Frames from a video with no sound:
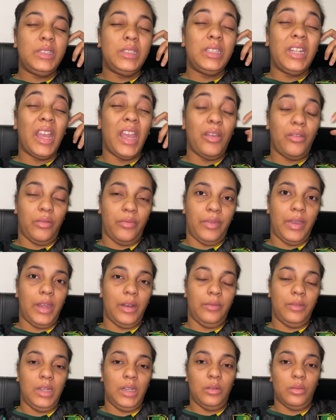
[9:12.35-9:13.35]
terrified
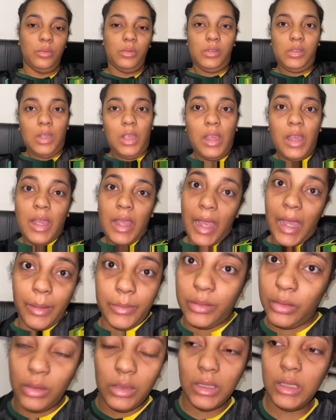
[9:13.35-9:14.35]
of needles
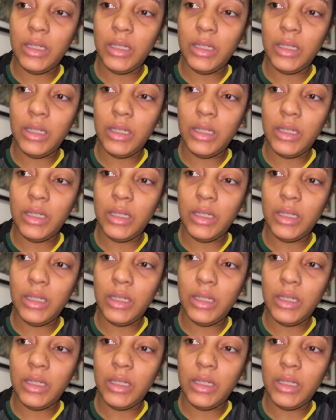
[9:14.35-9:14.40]
absolutely